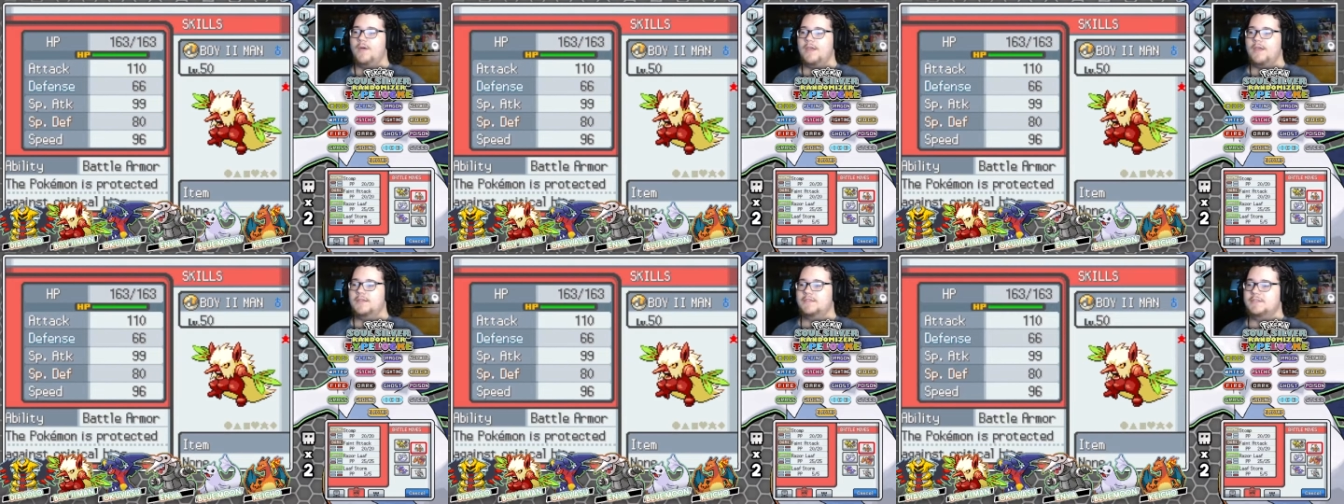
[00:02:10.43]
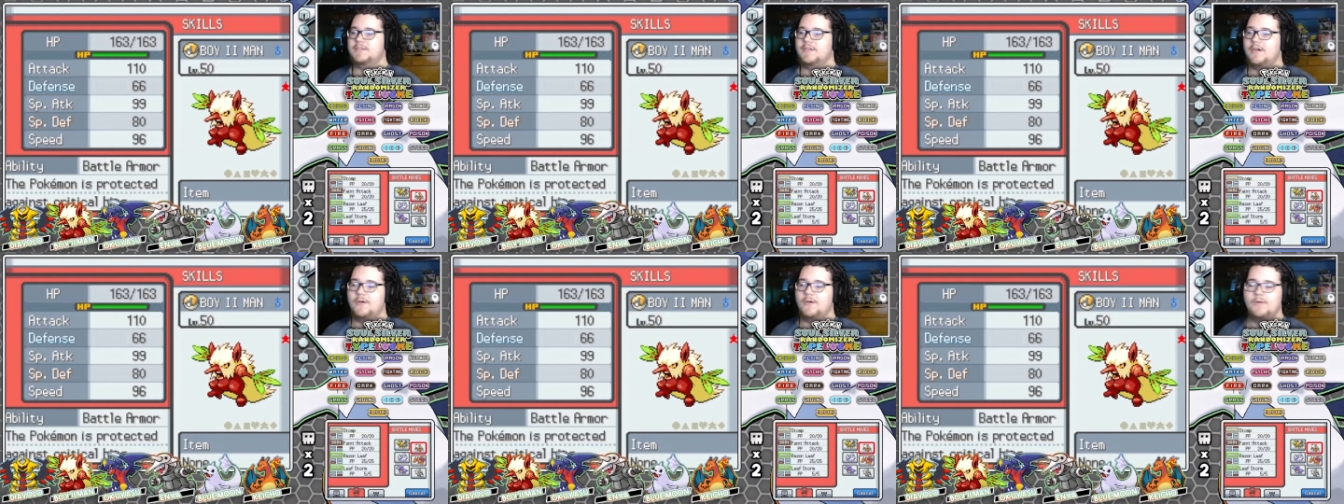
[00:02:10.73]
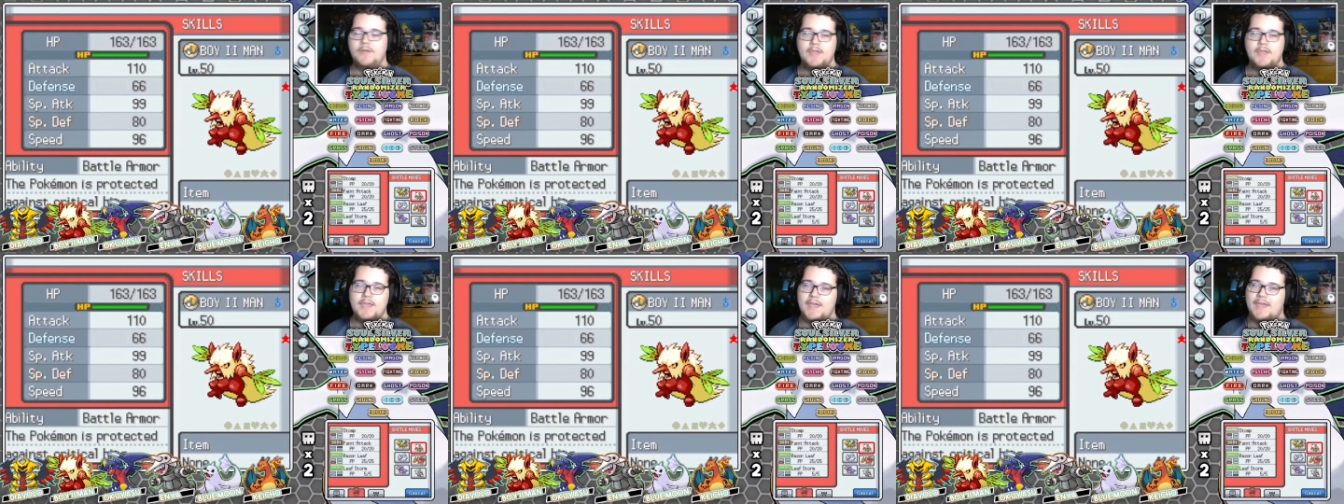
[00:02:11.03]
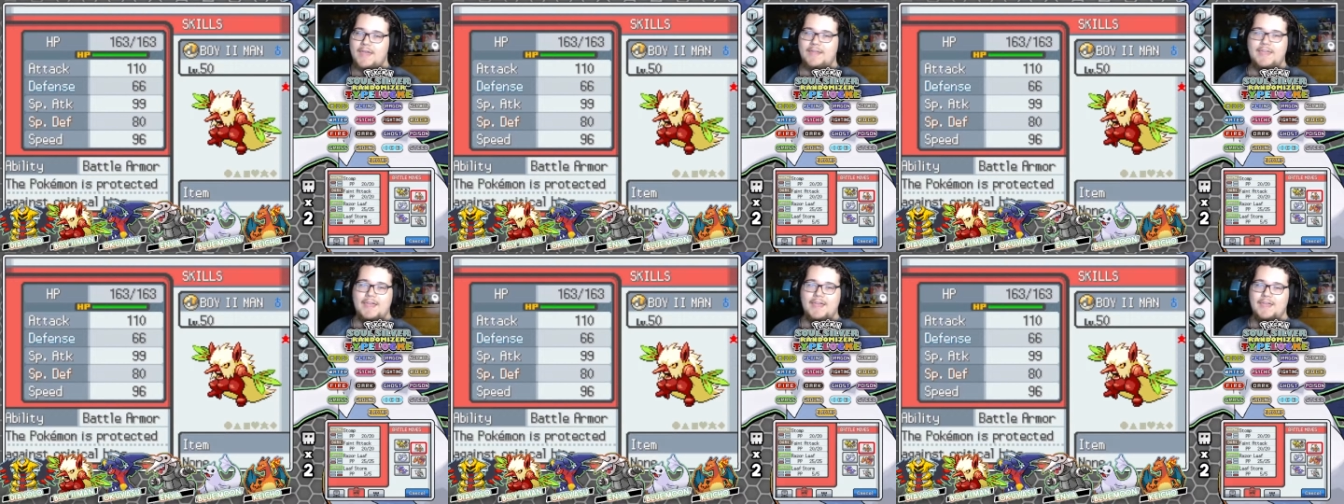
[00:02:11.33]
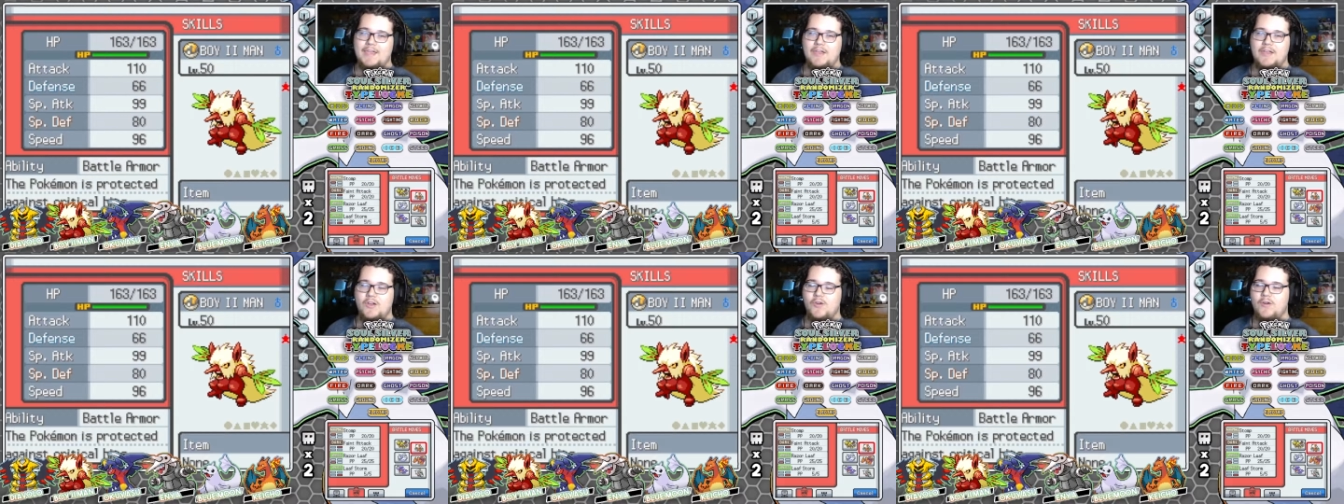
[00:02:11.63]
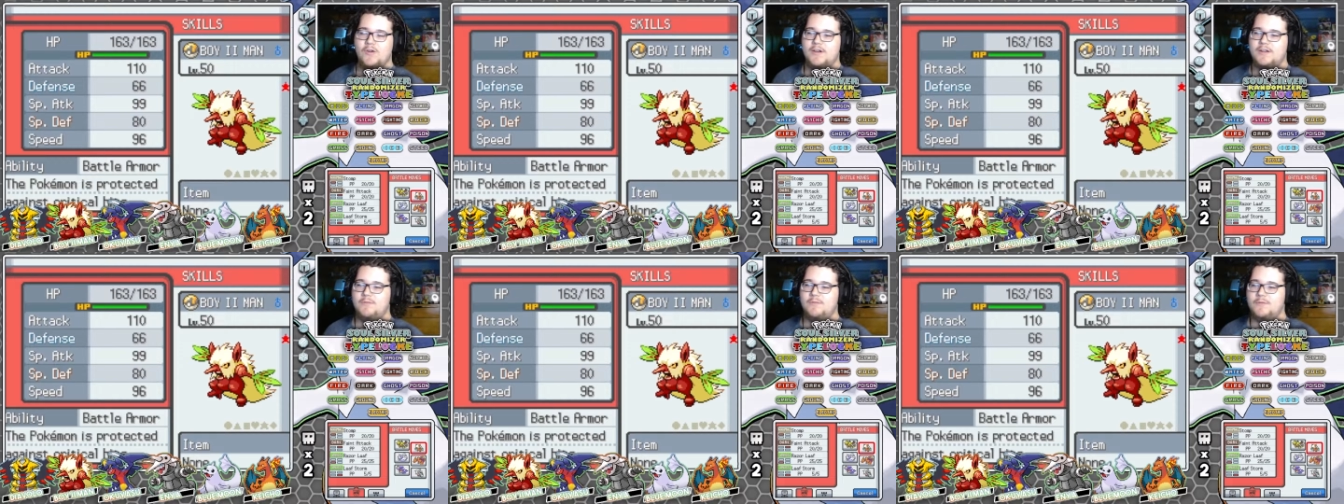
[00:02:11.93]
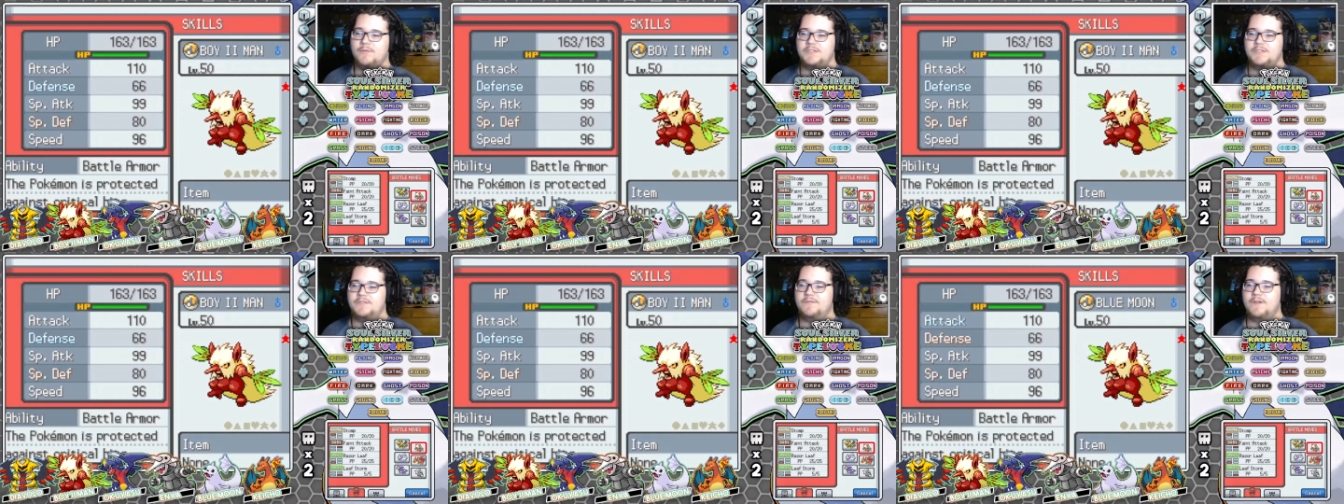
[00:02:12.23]
so it can't get critted, which
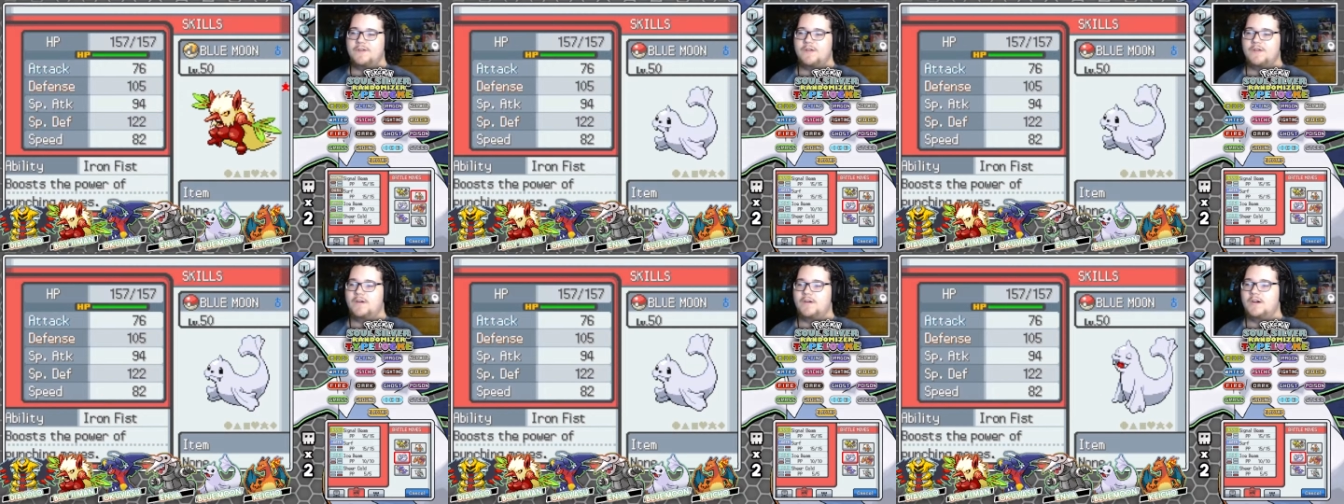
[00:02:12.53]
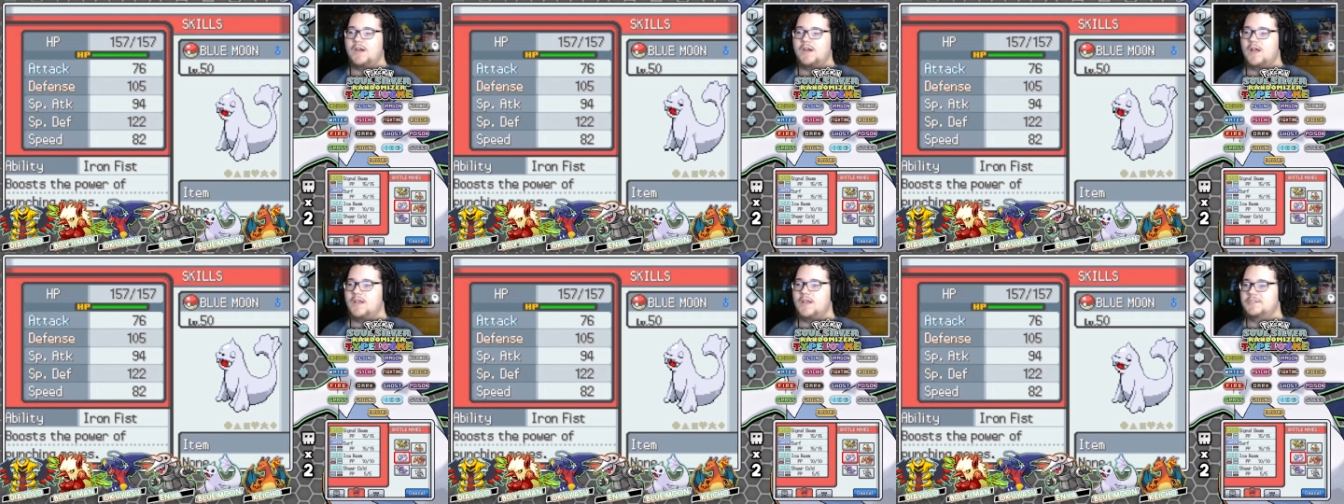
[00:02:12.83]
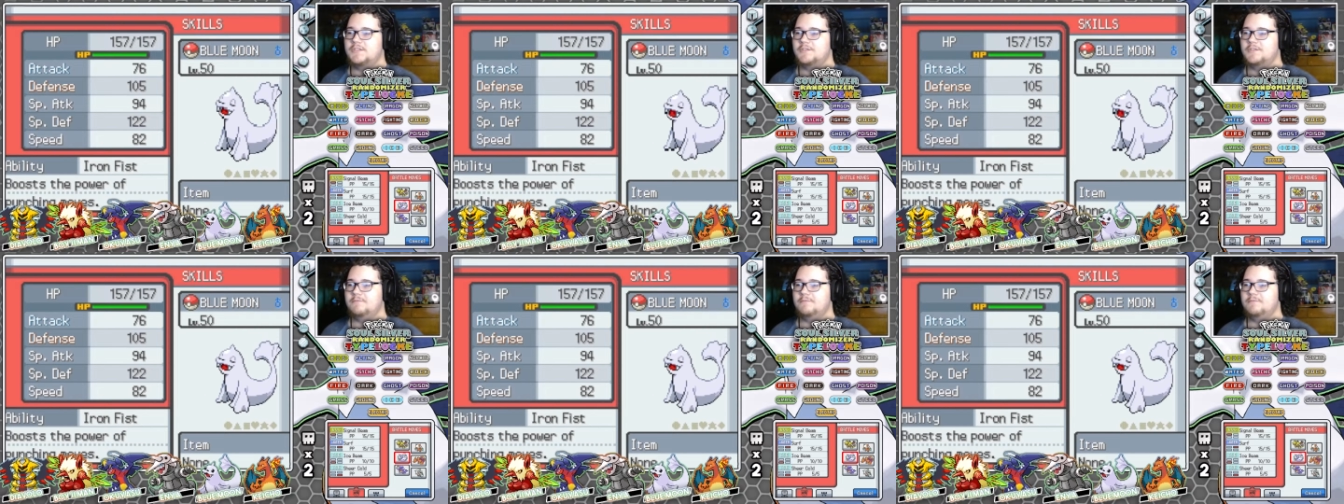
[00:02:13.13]
is very, very awesome.